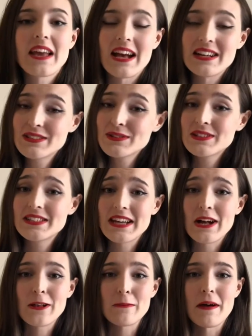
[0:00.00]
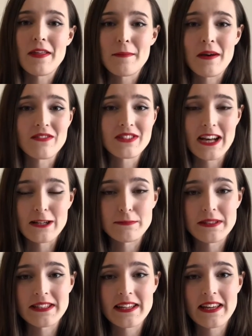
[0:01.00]
As you can tell by the amount of tabs
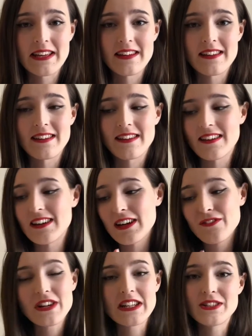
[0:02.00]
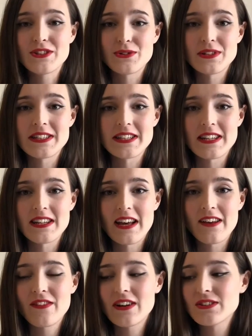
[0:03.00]
in here, I really enjoyed it. I
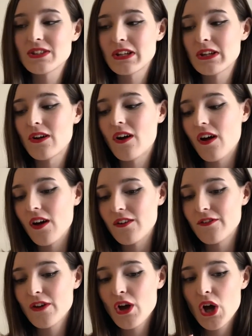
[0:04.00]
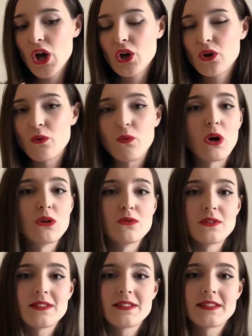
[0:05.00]
found a lot of
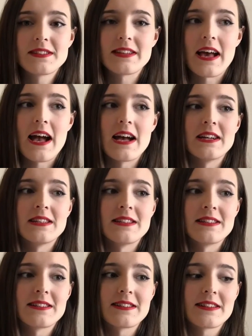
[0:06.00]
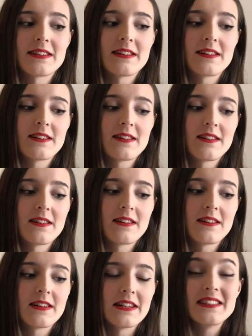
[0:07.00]
quotes and
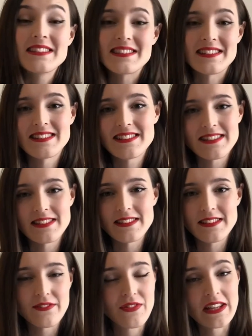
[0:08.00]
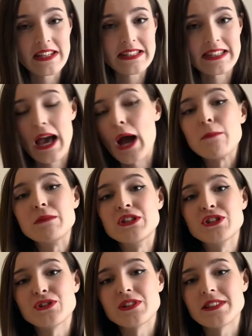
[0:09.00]
instances of things that happened
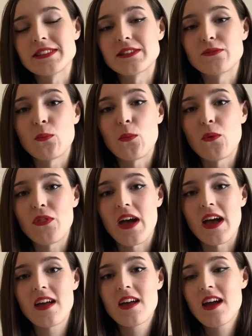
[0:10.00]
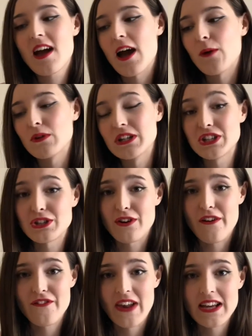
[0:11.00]
during the Civil War that I wanted to
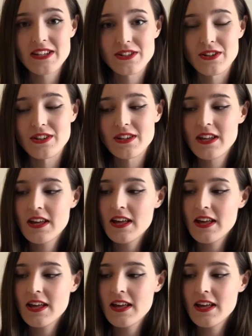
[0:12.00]
reflect on.